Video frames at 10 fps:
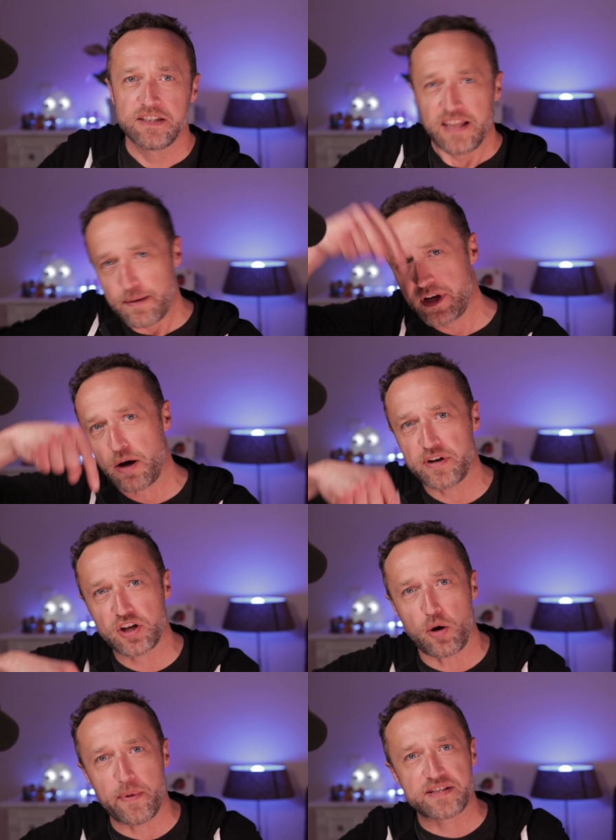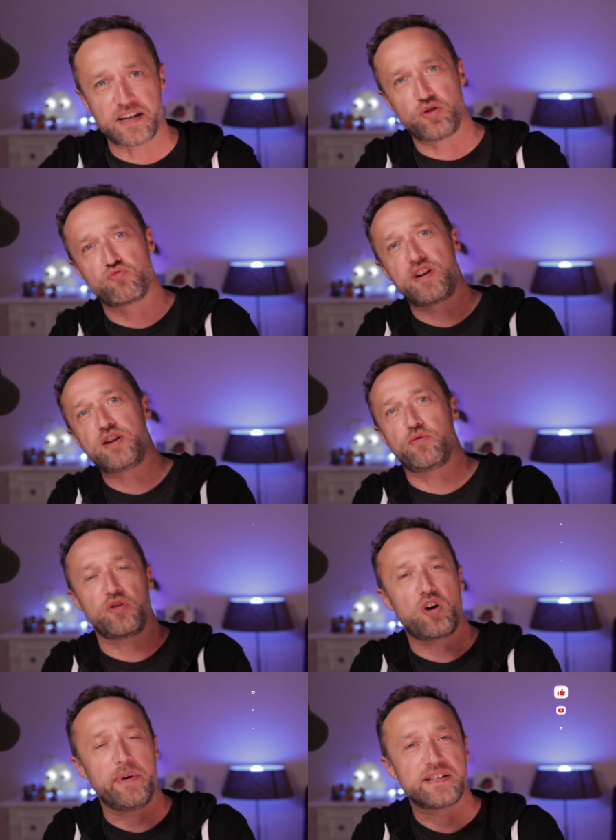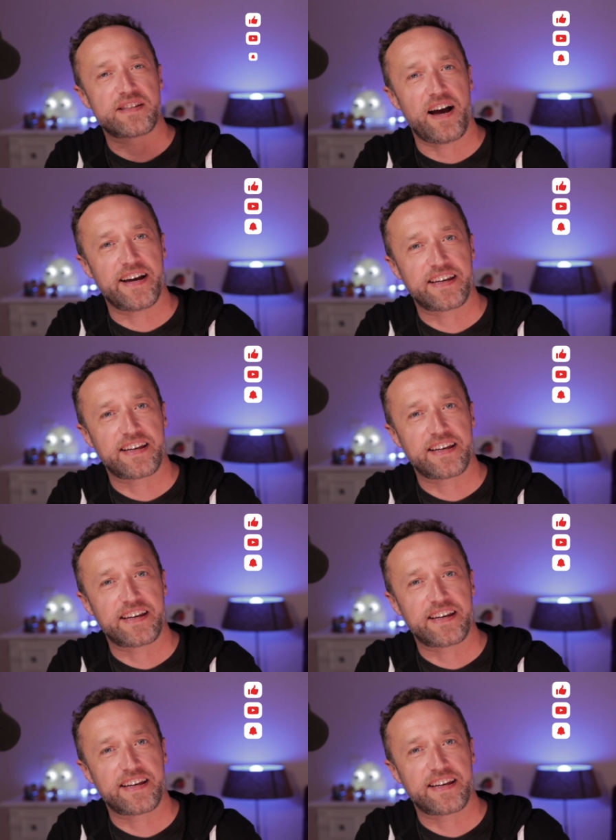Let me know in the comments. I do read all the comments that I